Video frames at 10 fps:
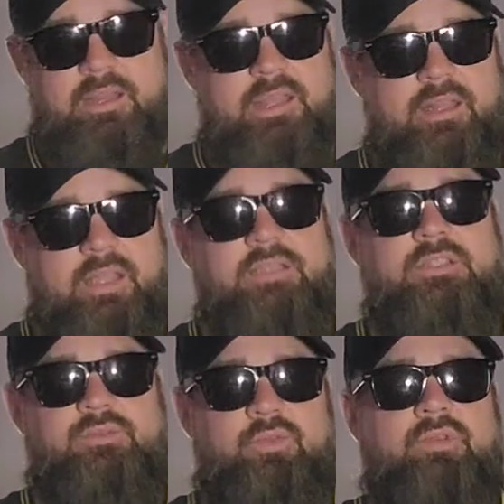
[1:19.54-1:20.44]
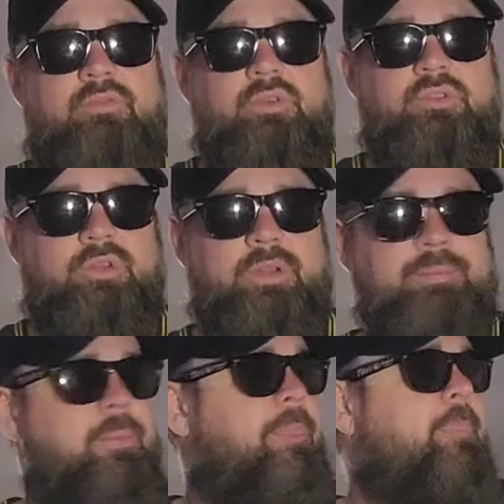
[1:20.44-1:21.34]
Rose trim,
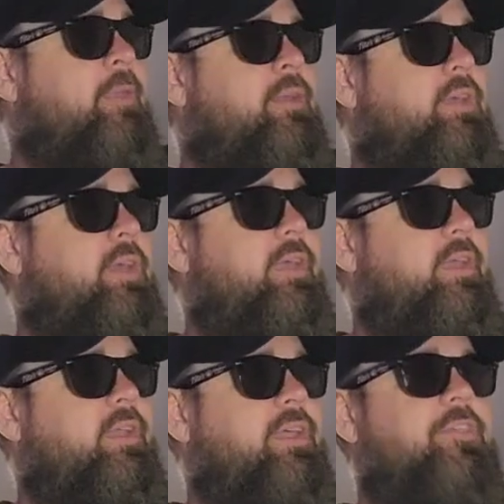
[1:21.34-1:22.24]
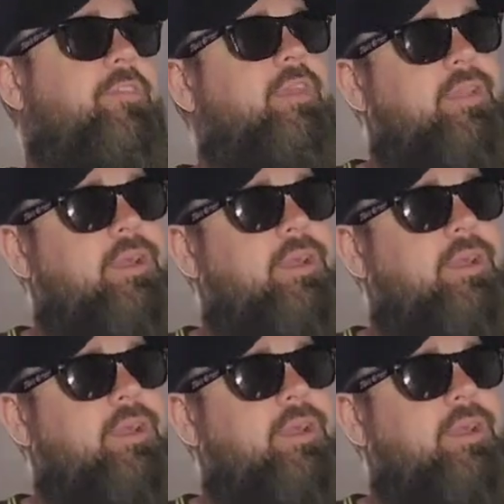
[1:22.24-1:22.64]
and I think I paid